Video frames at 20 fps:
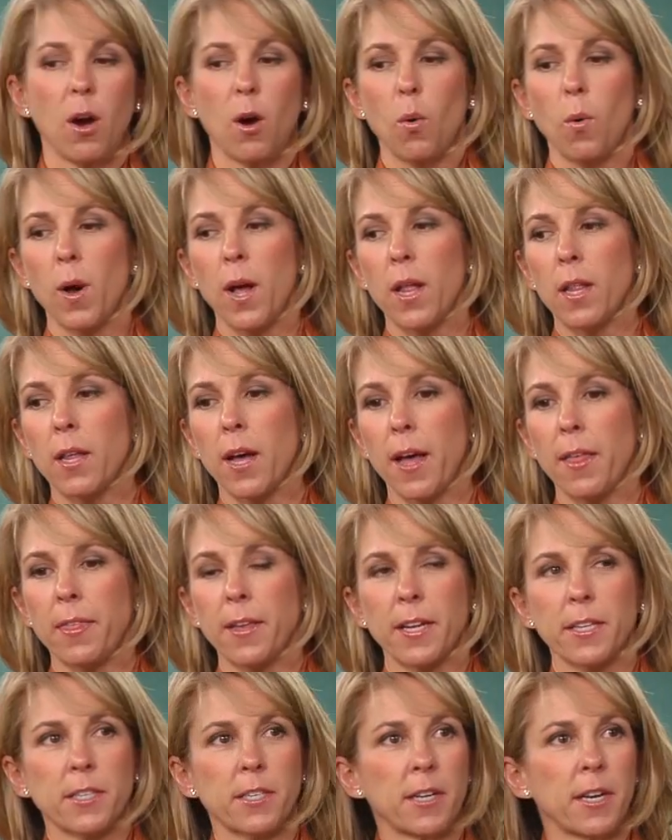Well, I
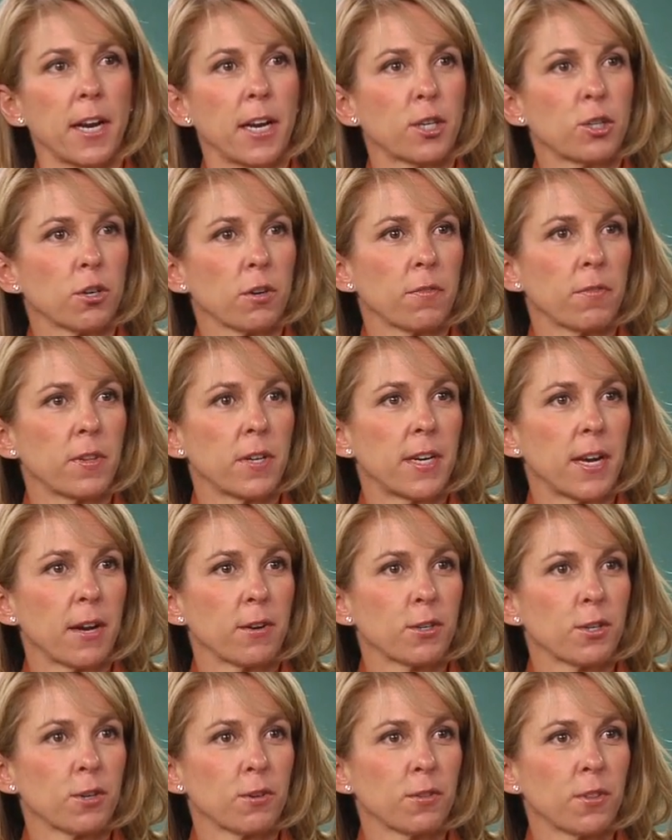think it's the nature of the
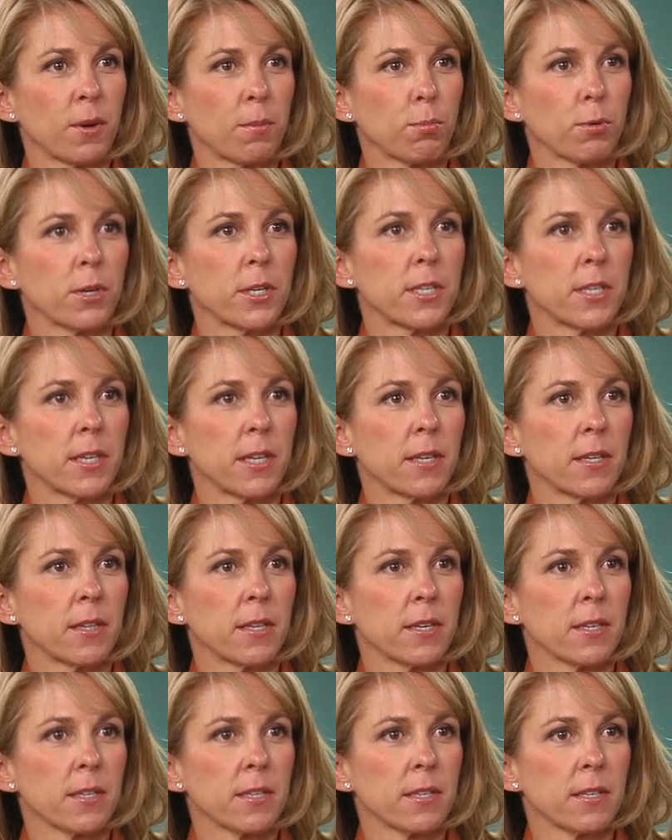downturn that preceded
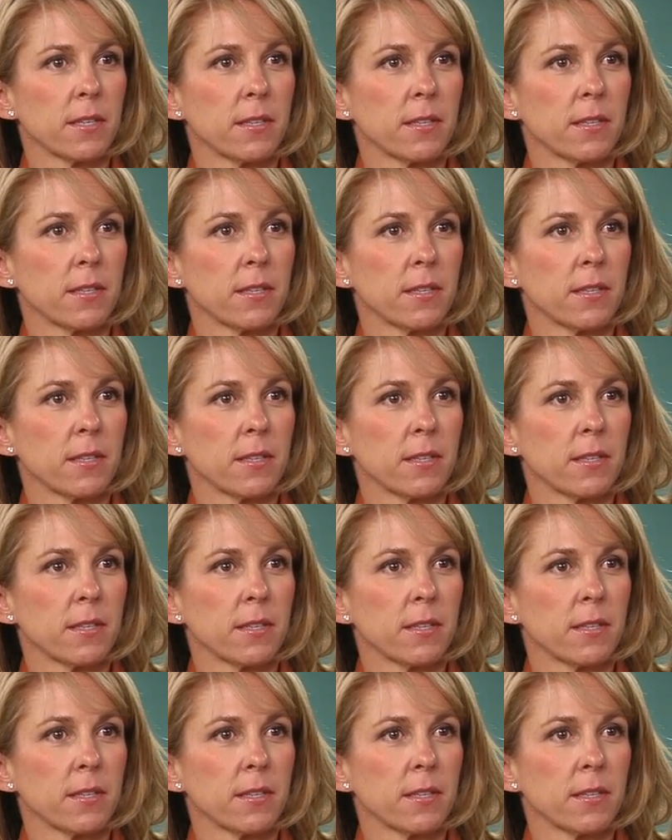this.